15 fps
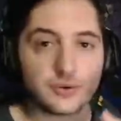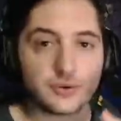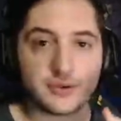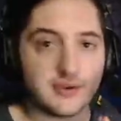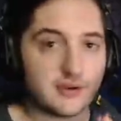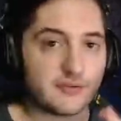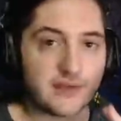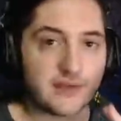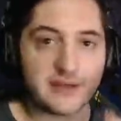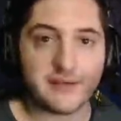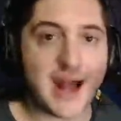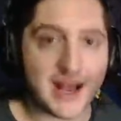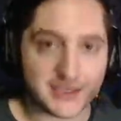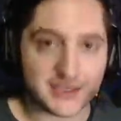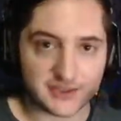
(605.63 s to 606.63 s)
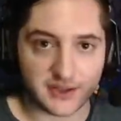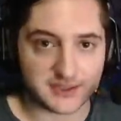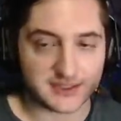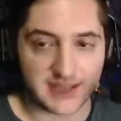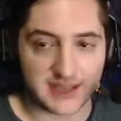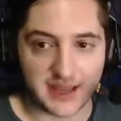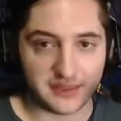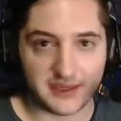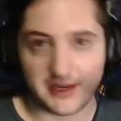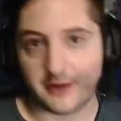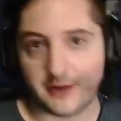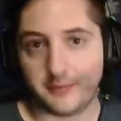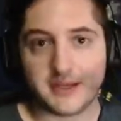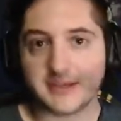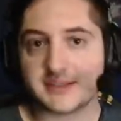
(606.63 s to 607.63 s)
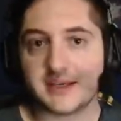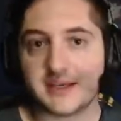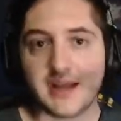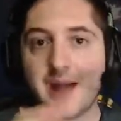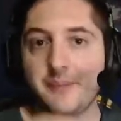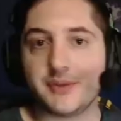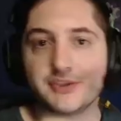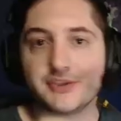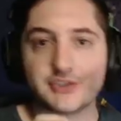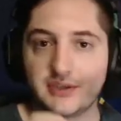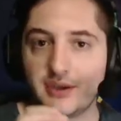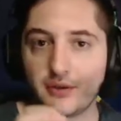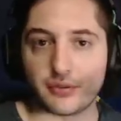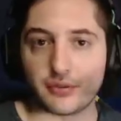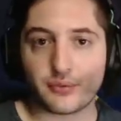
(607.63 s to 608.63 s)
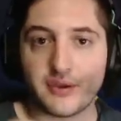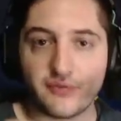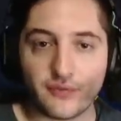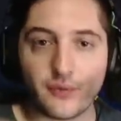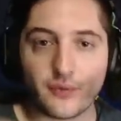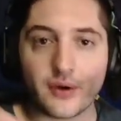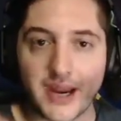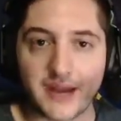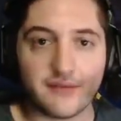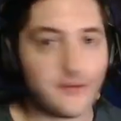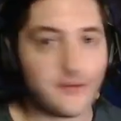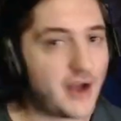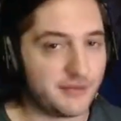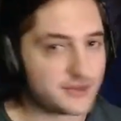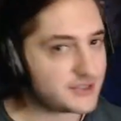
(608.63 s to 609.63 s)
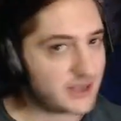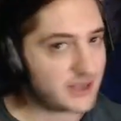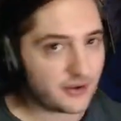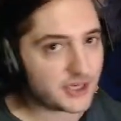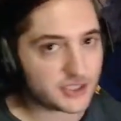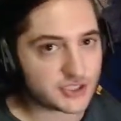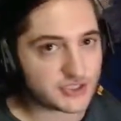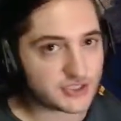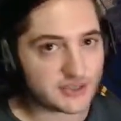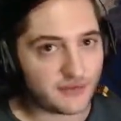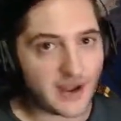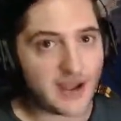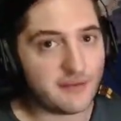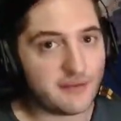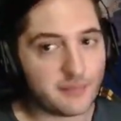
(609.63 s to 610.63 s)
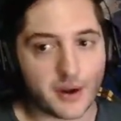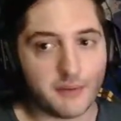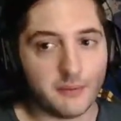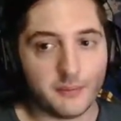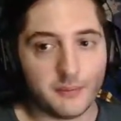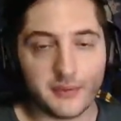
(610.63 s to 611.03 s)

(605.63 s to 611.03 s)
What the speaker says: the tier 5 Azoth staff thing out because it happens to tier 3, 4, and 5. It's not like it's just a 5 problem.